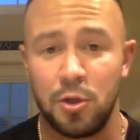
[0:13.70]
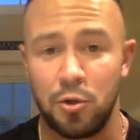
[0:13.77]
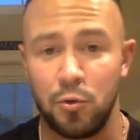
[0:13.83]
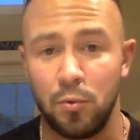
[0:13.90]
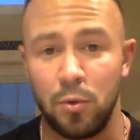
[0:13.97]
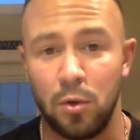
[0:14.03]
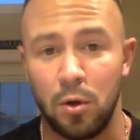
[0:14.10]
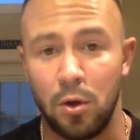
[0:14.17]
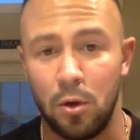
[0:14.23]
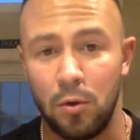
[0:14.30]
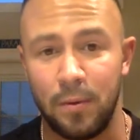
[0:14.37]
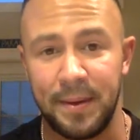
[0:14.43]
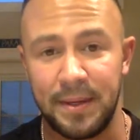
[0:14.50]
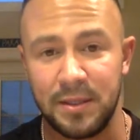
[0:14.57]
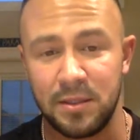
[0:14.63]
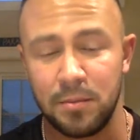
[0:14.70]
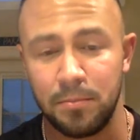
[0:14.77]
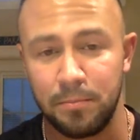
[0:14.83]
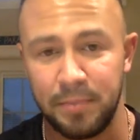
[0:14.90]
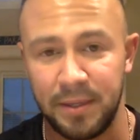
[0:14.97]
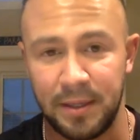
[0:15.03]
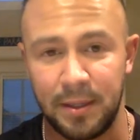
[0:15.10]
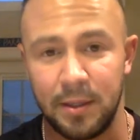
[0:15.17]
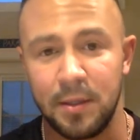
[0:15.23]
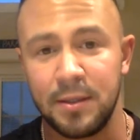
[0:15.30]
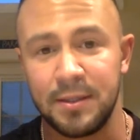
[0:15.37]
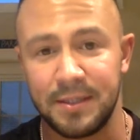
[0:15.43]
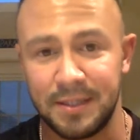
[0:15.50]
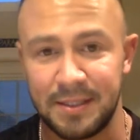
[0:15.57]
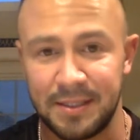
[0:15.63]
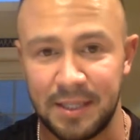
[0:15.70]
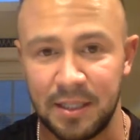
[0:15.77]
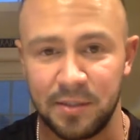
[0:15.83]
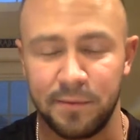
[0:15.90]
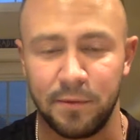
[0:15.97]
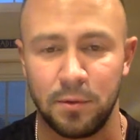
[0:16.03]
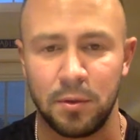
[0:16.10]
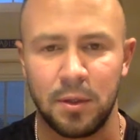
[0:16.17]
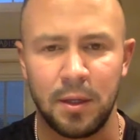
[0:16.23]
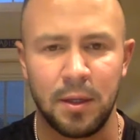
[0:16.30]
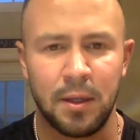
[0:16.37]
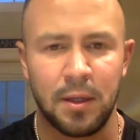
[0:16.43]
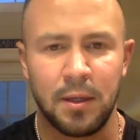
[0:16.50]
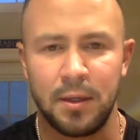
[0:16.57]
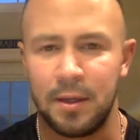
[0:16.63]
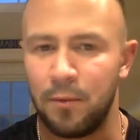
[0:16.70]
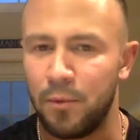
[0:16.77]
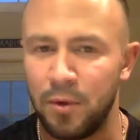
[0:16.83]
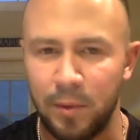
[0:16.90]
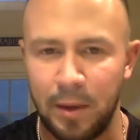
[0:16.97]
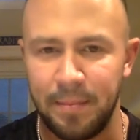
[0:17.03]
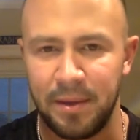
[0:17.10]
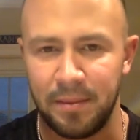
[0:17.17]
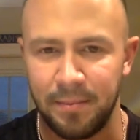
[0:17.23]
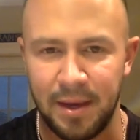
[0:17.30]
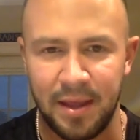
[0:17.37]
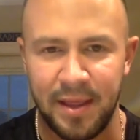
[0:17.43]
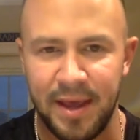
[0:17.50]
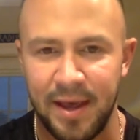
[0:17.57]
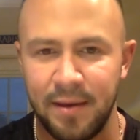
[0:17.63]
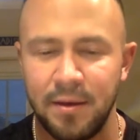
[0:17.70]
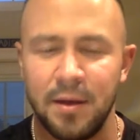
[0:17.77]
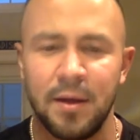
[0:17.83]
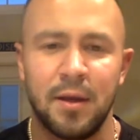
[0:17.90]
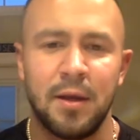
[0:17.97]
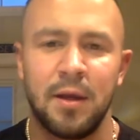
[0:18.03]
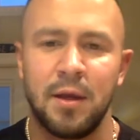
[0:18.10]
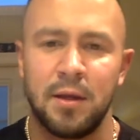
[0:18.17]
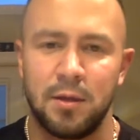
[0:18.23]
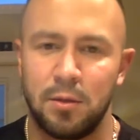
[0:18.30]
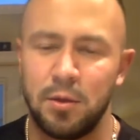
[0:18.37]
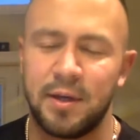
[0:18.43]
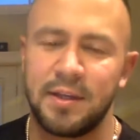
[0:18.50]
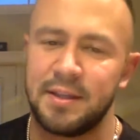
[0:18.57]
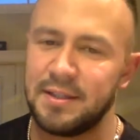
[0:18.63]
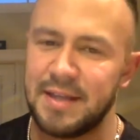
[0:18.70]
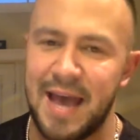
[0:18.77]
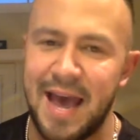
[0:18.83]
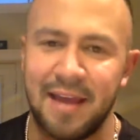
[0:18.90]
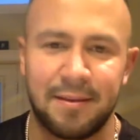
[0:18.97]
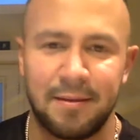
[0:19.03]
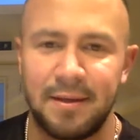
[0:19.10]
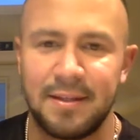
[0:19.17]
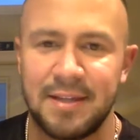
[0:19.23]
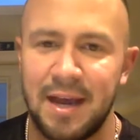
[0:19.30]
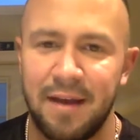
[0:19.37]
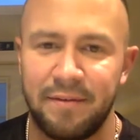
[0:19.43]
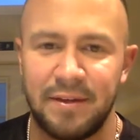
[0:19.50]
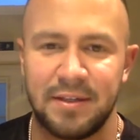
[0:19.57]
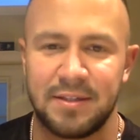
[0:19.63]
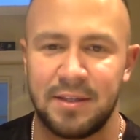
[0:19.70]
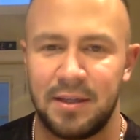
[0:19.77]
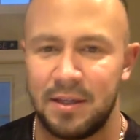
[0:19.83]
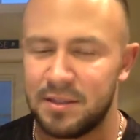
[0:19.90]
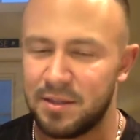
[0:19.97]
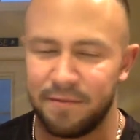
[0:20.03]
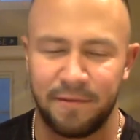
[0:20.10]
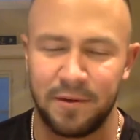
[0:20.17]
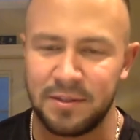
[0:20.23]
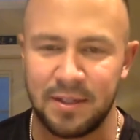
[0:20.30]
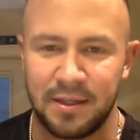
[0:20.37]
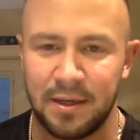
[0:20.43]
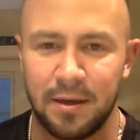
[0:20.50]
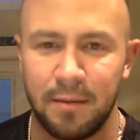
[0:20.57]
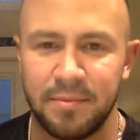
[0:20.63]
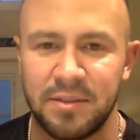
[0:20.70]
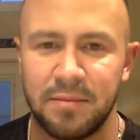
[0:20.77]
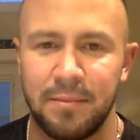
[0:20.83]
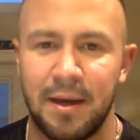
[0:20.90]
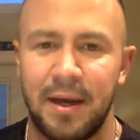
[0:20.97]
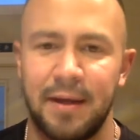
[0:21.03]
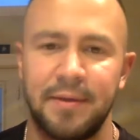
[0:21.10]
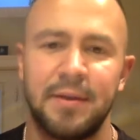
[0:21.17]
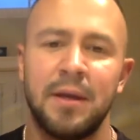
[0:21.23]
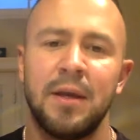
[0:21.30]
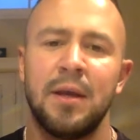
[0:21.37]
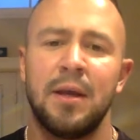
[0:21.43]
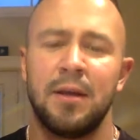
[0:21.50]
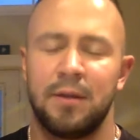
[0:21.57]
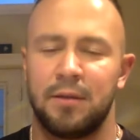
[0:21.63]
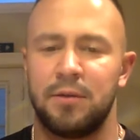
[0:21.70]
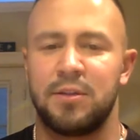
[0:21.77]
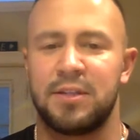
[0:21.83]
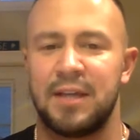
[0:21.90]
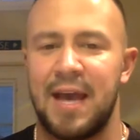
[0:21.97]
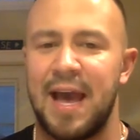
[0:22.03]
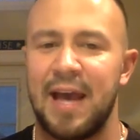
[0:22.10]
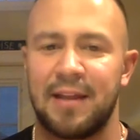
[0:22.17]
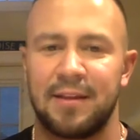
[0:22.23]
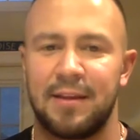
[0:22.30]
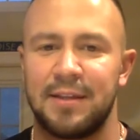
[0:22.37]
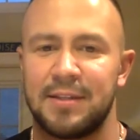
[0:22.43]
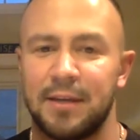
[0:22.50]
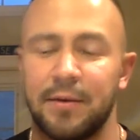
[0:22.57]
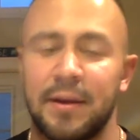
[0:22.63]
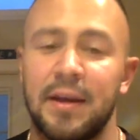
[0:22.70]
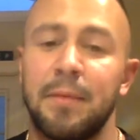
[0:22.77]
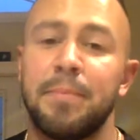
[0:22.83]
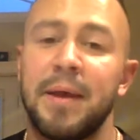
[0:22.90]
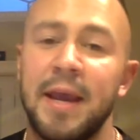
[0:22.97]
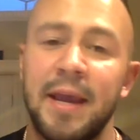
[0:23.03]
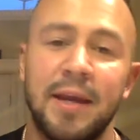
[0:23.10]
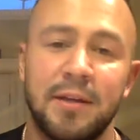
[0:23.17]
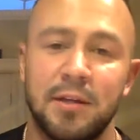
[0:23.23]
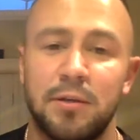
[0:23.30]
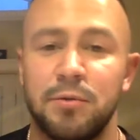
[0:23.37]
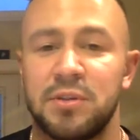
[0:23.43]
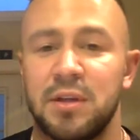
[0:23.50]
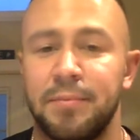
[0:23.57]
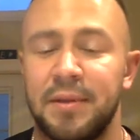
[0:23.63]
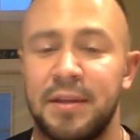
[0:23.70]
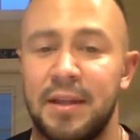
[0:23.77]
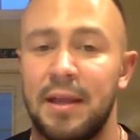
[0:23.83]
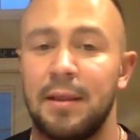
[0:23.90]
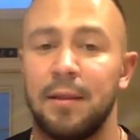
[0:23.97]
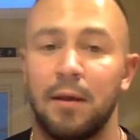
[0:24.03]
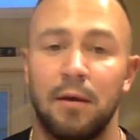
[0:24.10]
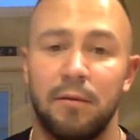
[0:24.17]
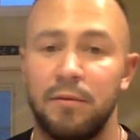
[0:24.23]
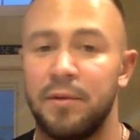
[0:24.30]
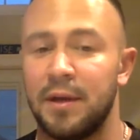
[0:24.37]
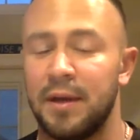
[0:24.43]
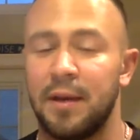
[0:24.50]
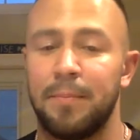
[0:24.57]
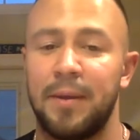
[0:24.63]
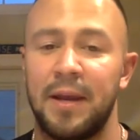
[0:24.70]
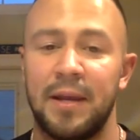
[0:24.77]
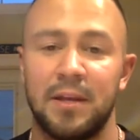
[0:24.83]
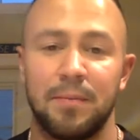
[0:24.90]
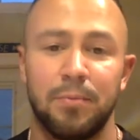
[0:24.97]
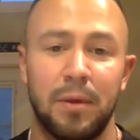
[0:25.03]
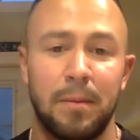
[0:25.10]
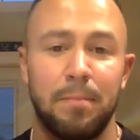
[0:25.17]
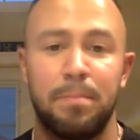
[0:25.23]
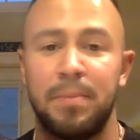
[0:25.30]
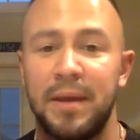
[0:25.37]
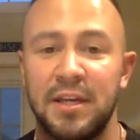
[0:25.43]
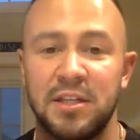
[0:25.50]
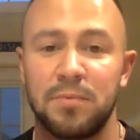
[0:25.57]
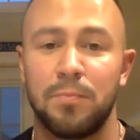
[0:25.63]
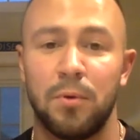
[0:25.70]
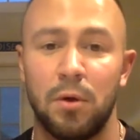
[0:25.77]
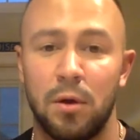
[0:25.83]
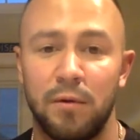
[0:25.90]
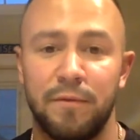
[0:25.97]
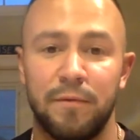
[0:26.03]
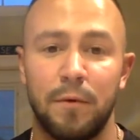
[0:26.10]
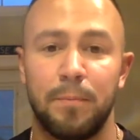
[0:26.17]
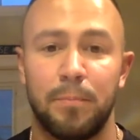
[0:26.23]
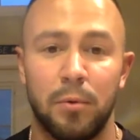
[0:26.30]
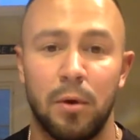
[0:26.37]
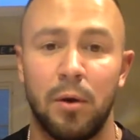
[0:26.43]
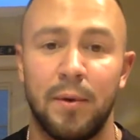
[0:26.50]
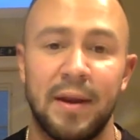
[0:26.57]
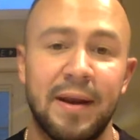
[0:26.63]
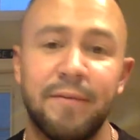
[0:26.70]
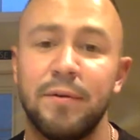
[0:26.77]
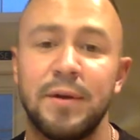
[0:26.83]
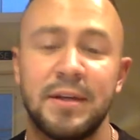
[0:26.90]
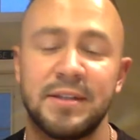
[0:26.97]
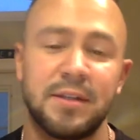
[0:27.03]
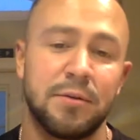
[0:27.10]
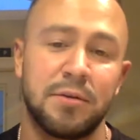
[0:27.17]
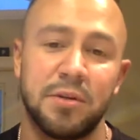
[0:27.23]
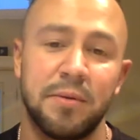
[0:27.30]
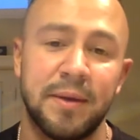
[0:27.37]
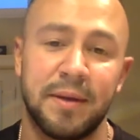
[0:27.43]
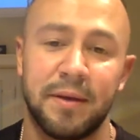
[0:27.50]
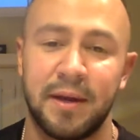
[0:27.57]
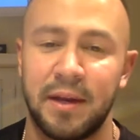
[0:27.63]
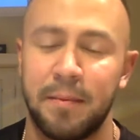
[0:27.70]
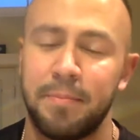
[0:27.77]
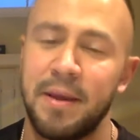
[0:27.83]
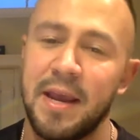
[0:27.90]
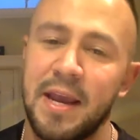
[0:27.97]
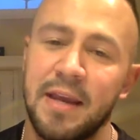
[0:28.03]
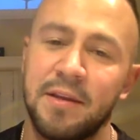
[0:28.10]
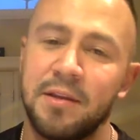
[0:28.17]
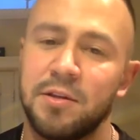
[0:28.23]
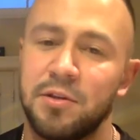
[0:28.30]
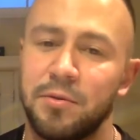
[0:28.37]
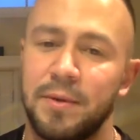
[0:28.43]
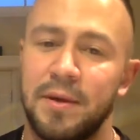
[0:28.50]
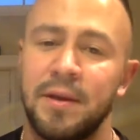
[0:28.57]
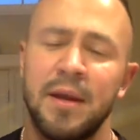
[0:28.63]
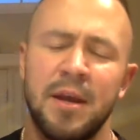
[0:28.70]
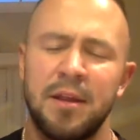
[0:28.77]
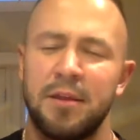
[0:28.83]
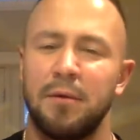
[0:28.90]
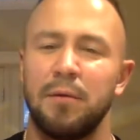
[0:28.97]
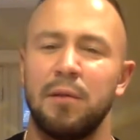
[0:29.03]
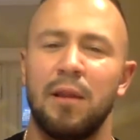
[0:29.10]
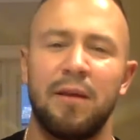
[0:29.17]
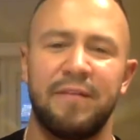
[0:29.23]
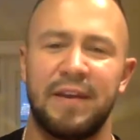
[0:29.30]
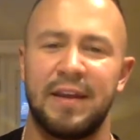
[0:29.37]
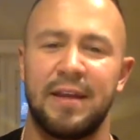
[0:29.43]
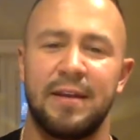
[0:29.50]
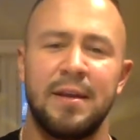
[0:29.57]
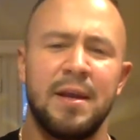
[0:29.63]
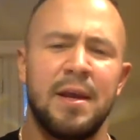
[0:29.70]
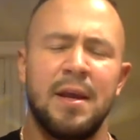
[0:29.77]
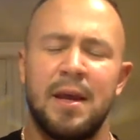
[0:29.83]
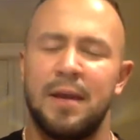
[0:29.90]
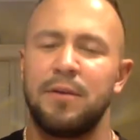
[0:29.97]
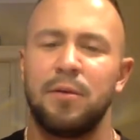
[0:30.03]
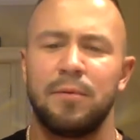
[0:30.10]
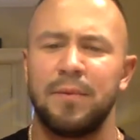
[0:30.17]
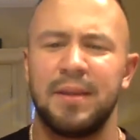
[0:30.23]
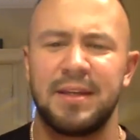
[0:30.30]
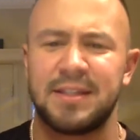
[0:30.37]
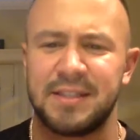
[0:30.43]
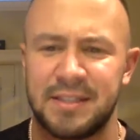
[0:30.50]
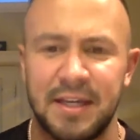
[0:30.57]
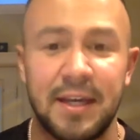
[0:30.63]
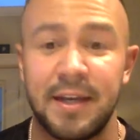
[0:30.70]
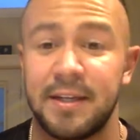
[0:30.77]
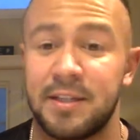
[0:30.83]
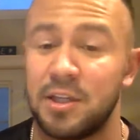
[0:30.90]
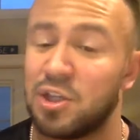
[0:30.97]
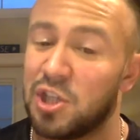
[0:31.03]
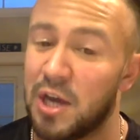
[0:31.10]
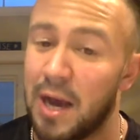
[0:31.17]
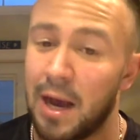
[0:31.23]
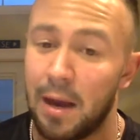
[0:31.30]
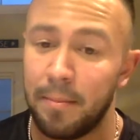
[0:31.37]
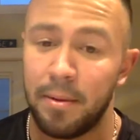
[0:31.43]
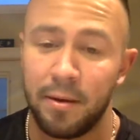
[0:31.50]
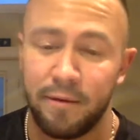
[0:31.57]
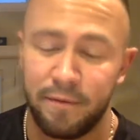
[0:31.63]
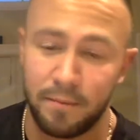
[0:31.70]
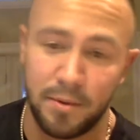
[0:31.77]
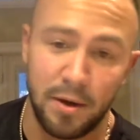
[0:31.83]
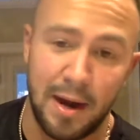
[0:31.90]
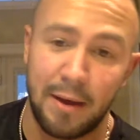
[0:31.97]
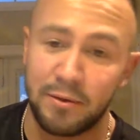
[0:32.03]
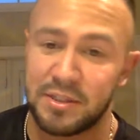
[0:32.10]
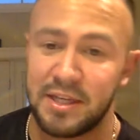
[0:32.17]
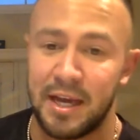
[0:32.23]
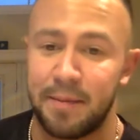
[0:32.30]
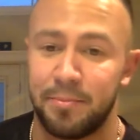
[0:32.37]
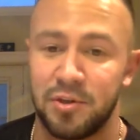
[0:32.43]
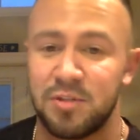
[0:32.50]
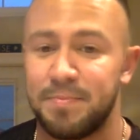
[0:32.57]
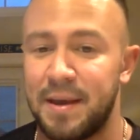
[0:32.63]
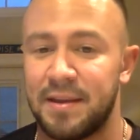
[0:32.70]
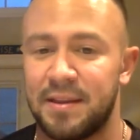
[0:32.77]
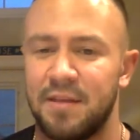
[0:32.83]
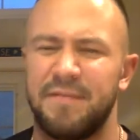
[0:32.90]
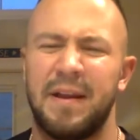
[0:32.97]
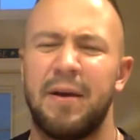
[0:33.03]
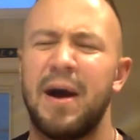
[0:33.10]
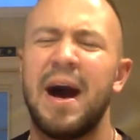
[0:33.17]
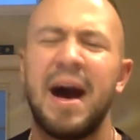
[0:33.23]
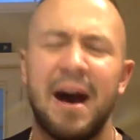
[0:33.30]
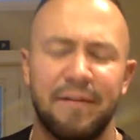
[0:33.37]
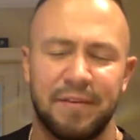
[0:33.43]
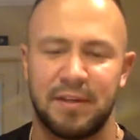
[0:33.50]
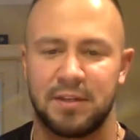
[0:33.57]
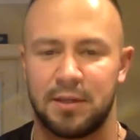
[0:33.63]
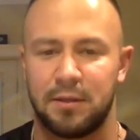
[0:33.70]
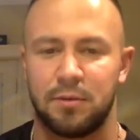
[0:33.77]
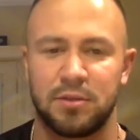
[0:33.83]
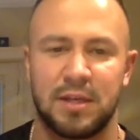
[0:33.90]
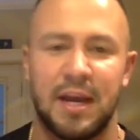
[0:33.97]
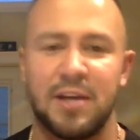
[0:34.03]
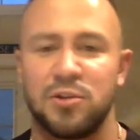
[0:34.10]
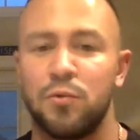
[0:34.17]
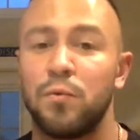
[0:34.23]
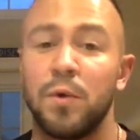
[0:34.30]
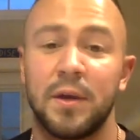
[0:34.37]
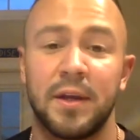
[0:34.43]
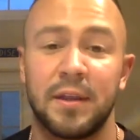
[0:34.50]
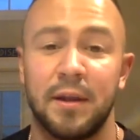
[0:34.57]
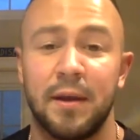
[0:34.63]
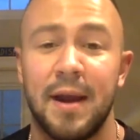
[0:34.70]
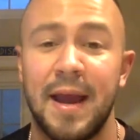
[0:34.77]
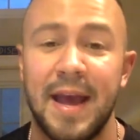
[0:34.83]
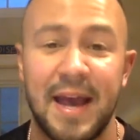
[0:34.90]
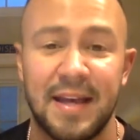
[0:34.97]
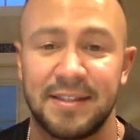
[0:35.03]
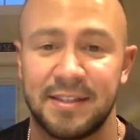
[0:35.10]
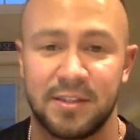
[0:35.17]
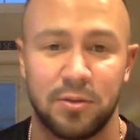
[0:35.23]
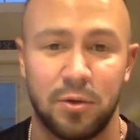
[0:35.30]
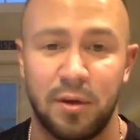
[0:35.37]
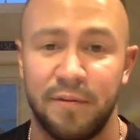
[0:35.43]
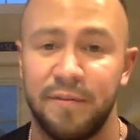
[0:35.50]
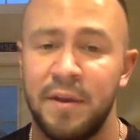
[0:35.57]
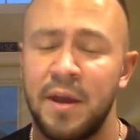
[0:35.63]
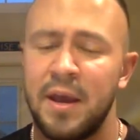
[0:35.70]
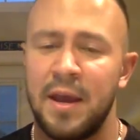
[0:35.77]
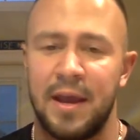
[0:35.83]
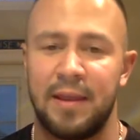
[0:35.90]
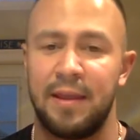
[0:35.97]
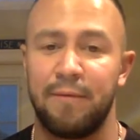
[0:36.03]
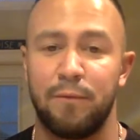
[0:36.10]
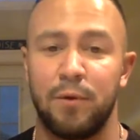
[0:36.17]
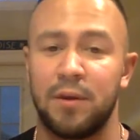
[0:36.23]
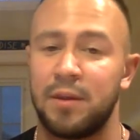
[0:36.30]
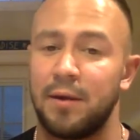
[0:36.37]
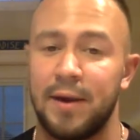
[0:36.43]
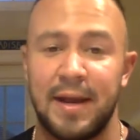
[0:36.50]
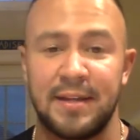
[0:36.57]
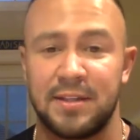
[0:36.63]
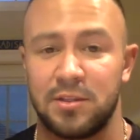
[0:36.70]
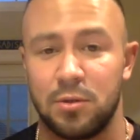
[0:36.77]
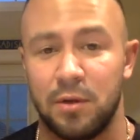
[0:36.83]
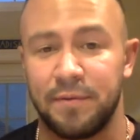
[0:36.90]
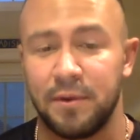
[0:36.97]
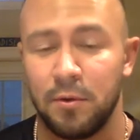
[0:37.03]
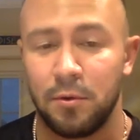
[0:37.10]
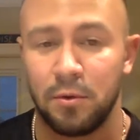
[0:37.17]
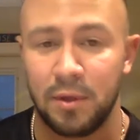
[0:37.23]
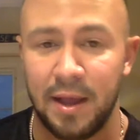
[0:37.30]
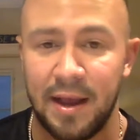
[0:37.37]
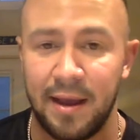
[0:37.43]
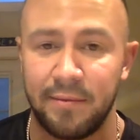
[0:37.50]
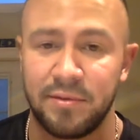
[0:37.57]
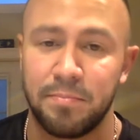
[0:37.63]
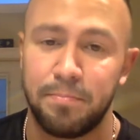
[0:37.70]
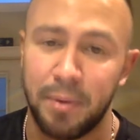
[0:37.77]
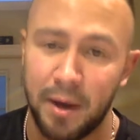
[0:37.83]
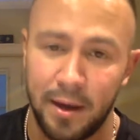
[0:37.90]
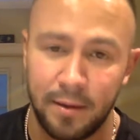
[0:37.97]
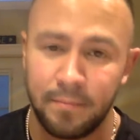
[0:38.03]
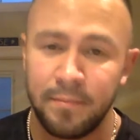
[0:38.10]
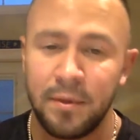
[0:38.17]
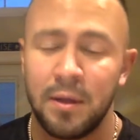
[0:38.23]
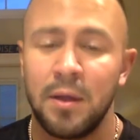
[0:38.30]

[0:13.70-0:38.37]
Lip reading: you will always be successful. Now, what do I mean by that? You look at these athletes, obviously, that's the first thing that comes to mind, and you see athletes that are getting paid to do something they love. They're getting paid to play baseball, football, whatever it is they're doing, they're getting paid to do it, they're loving it. And you don't really see it as a job from your outside perspective. Now, obviously, those guys are working their asses off, and they've worked their asses off their whole lives, but